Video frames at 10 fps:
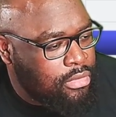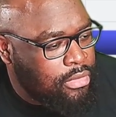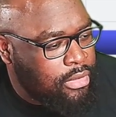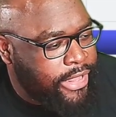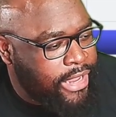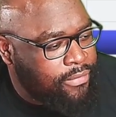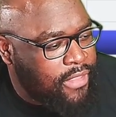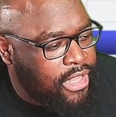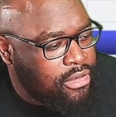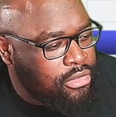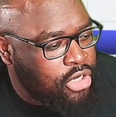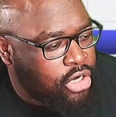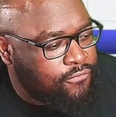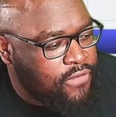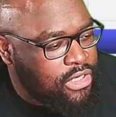and then
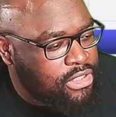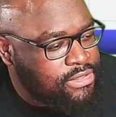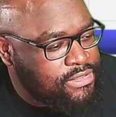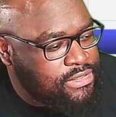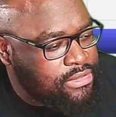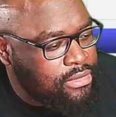Dark Phoenix.